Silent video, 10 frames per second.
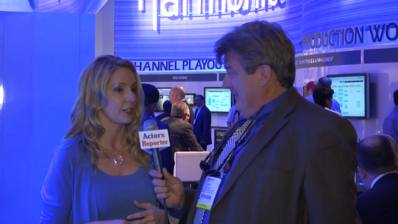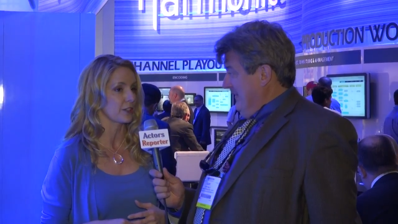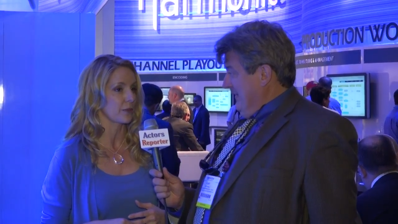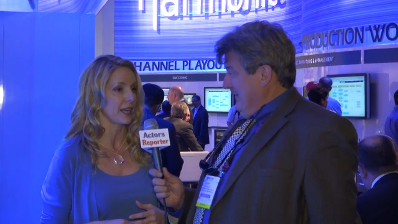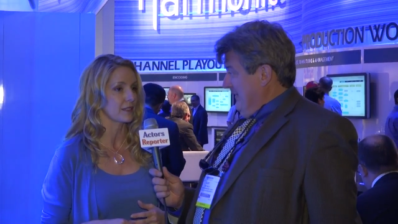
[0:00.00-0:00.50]

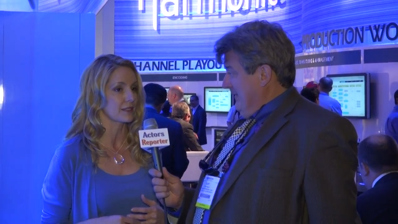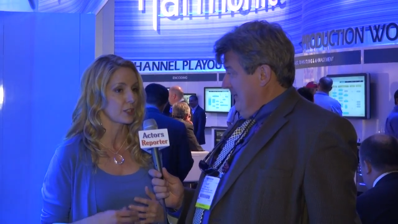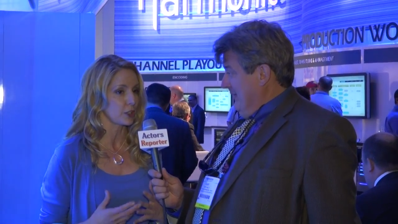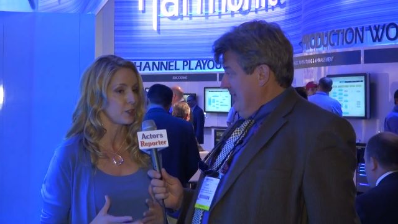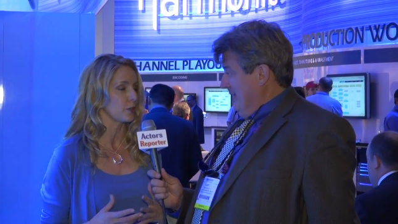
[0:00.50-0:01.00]
Speaker 1: geared around
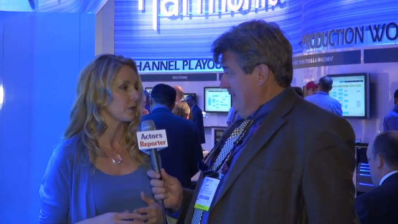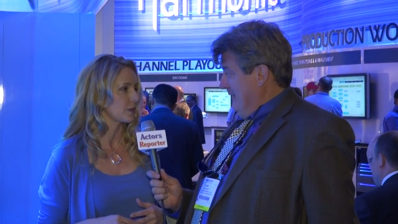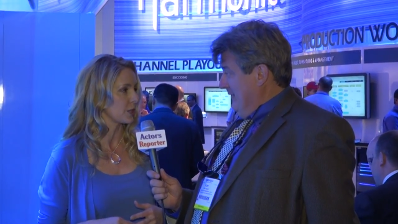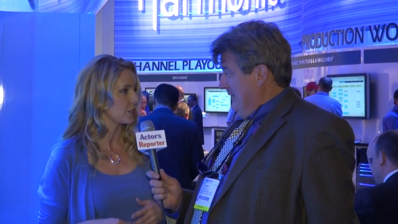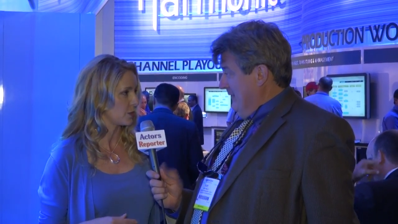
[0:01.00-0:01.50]
good
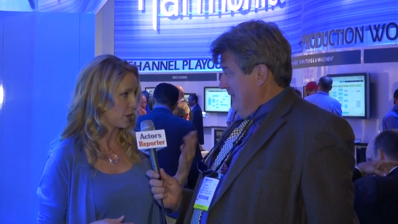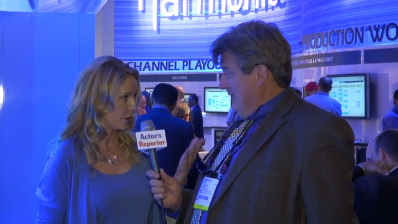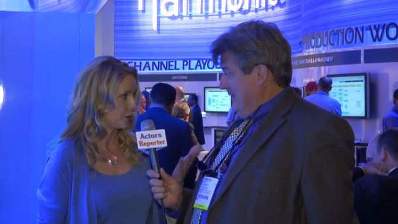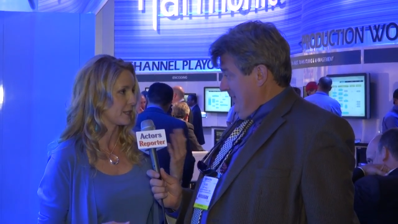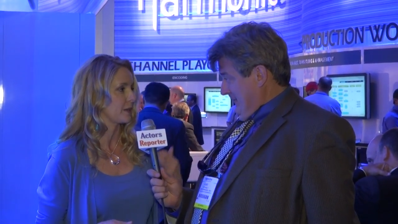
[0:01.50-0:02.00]
news, which is what
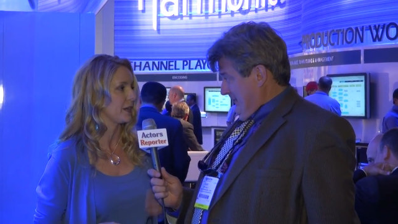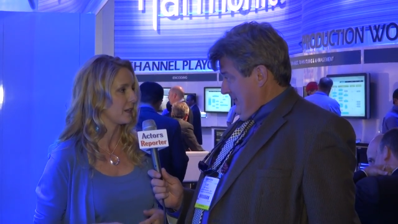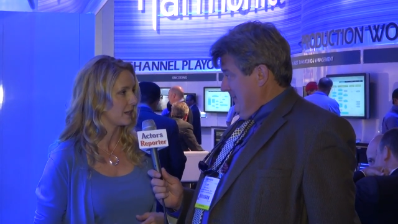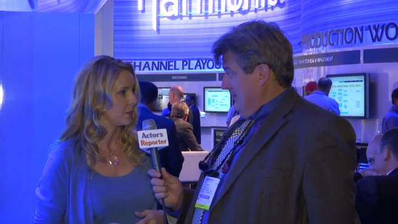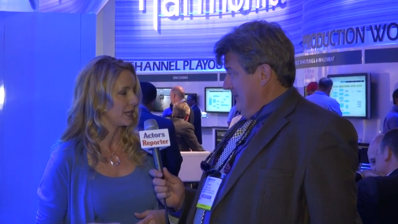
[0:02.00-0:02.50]
Cruising
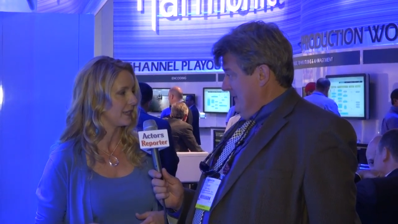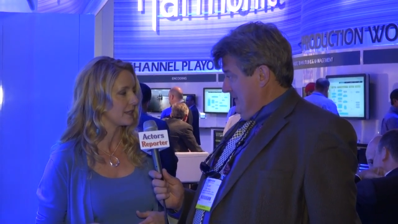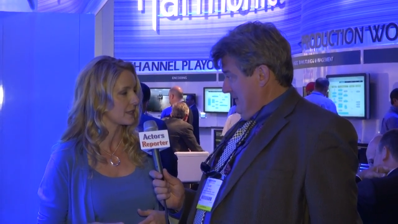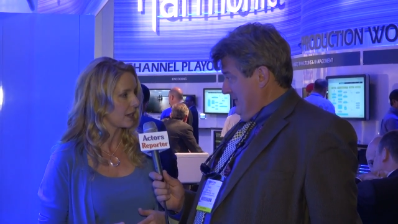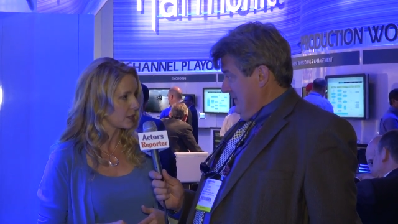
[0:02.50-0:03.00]
America, my
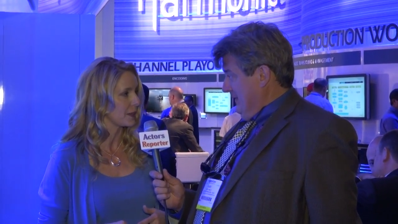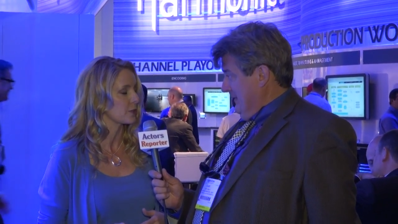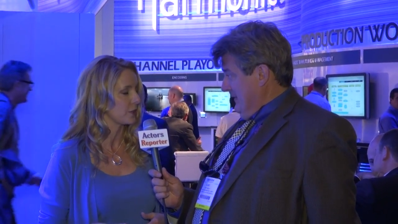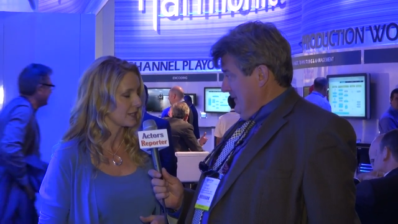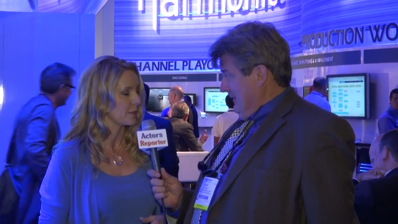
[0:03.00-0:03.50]
latest
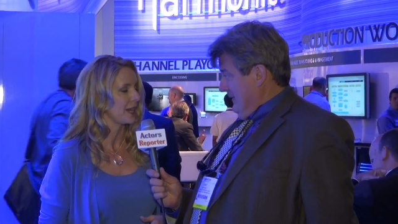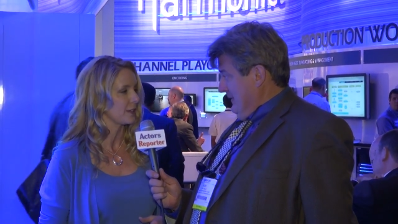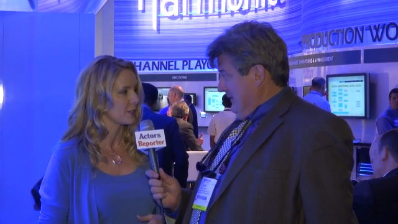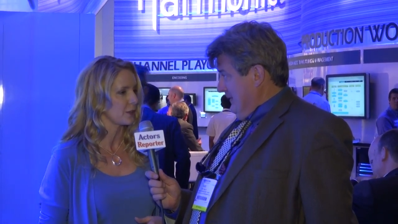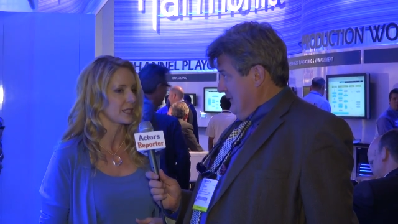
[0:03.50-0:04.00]
documentary, is
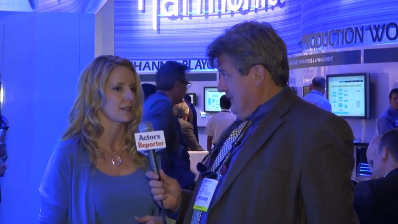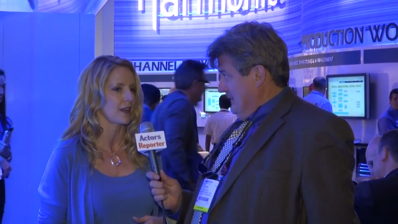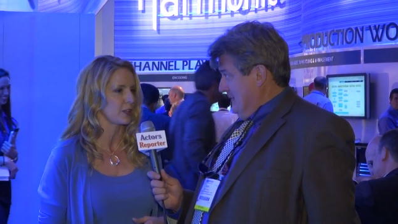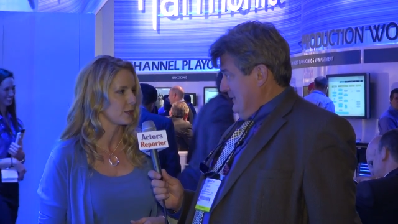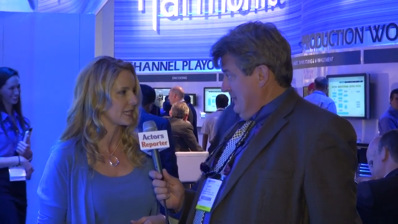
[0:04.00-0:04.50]
about. So it's a
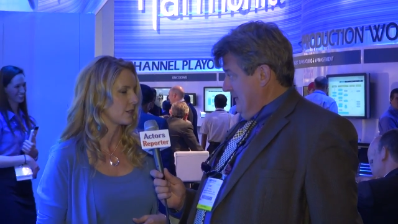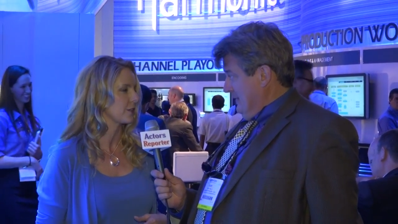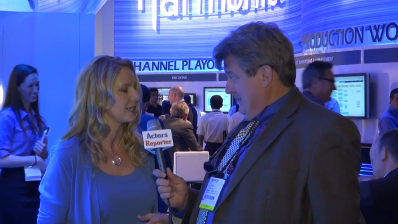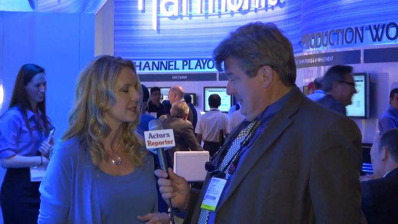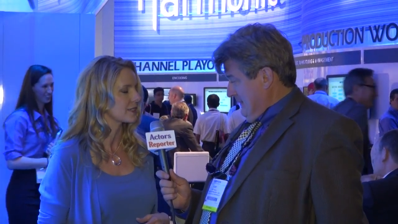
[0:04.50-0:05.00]

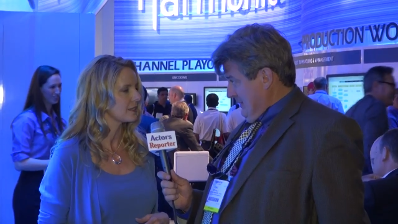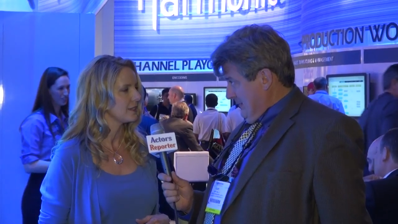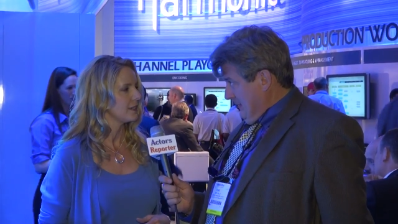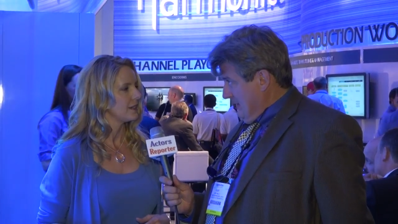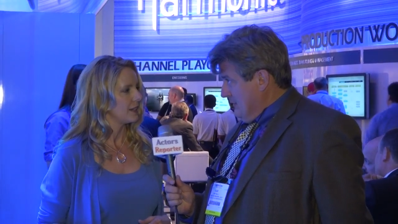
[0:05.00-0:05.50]
docu-series.
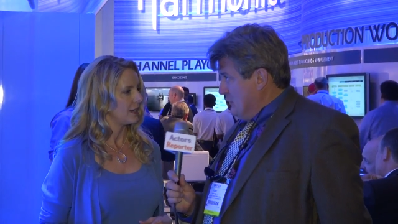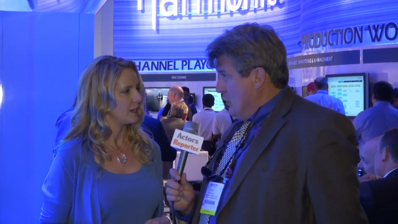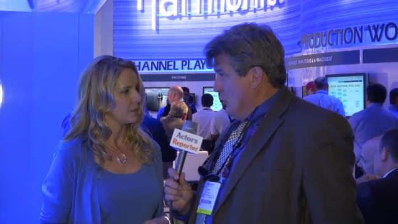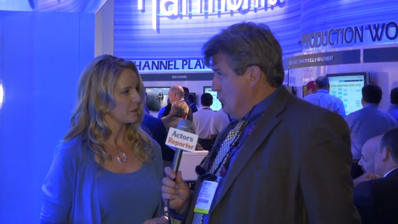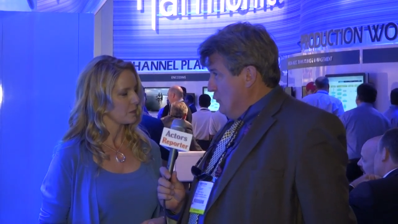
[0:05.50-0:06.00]

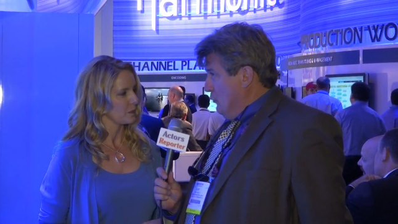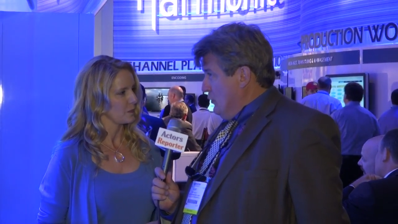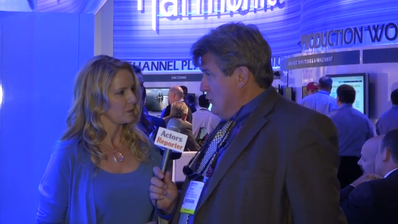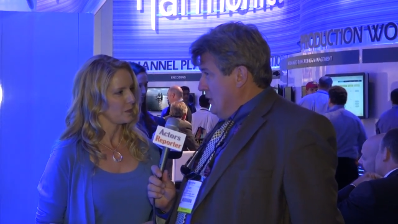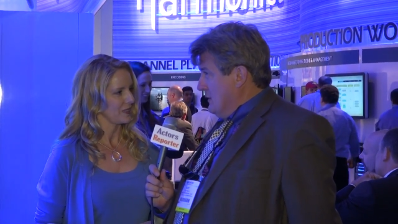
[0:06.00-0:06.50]
Speaker 2: So
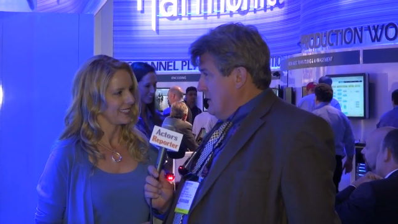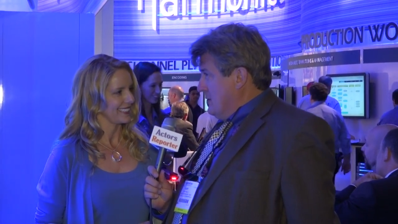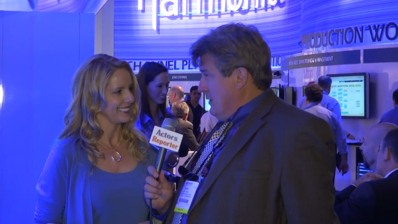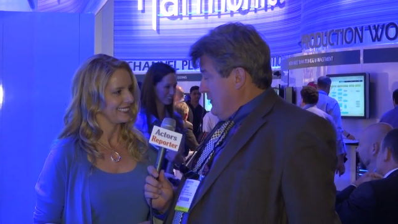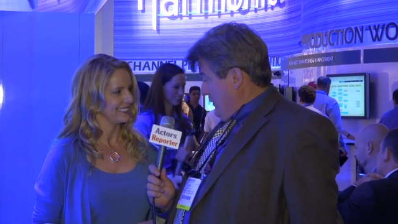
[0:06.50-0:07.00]
would you like to
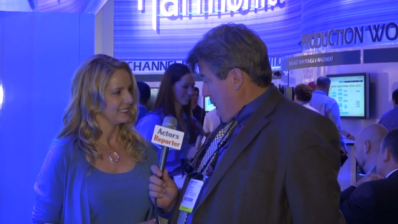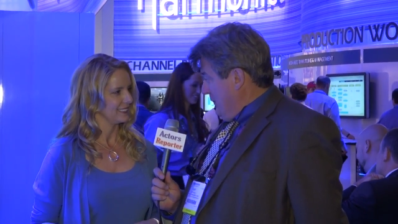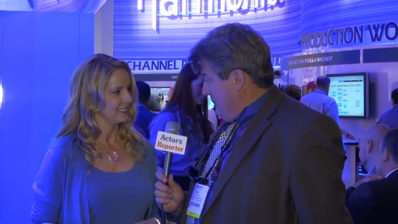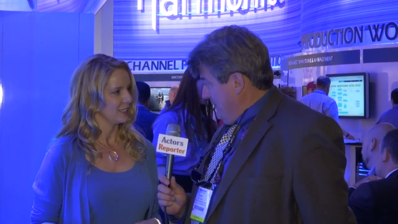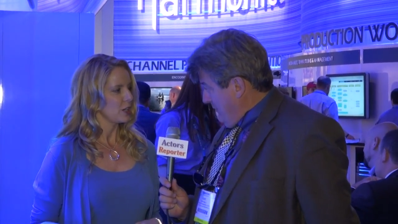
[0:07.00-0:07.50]
tell us a
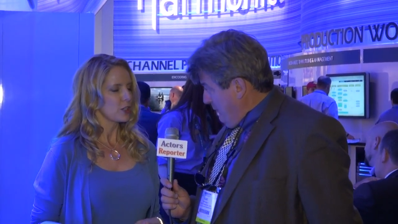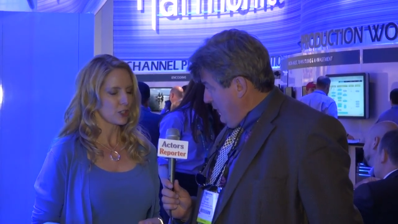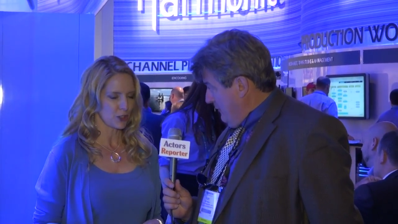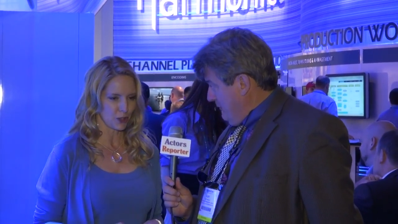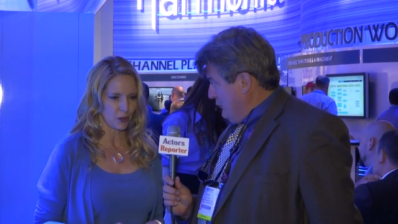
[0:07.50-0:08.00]
bit
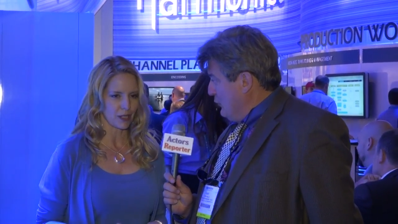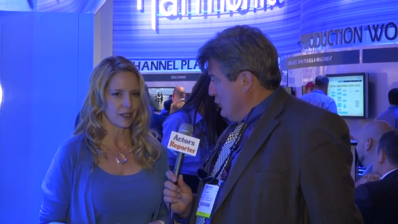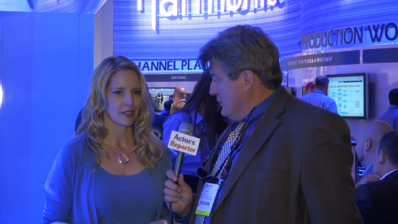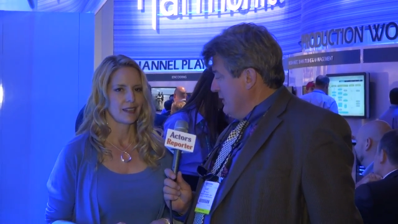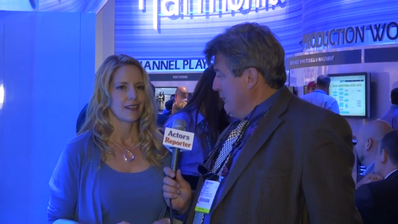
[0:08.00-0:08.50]
about sure.
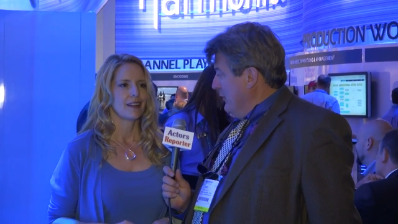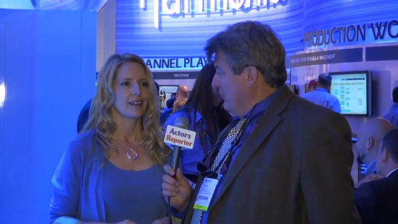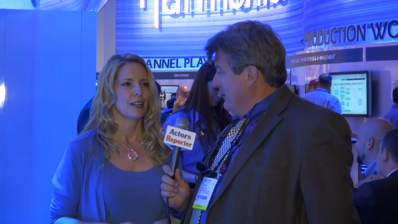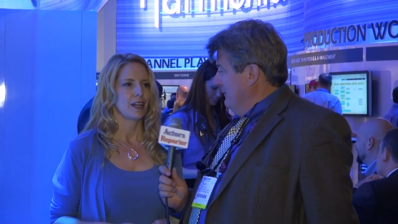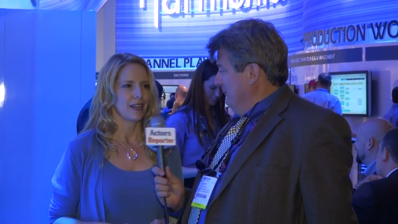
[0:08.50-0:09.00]
Cruising
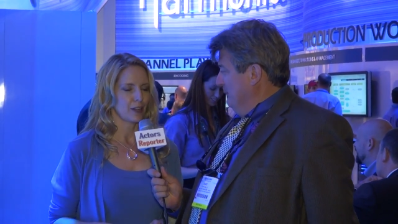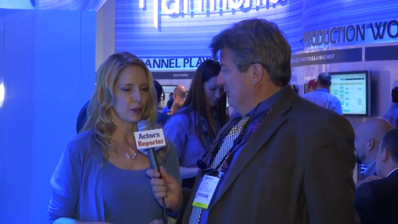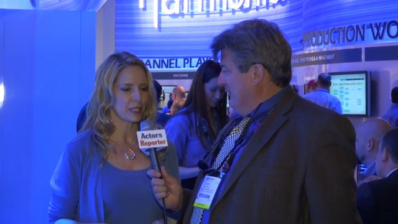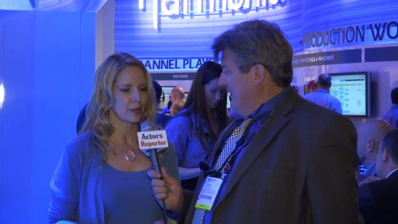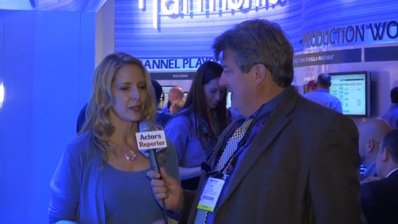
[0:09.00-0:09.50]
America?
Speaker 1: Cruising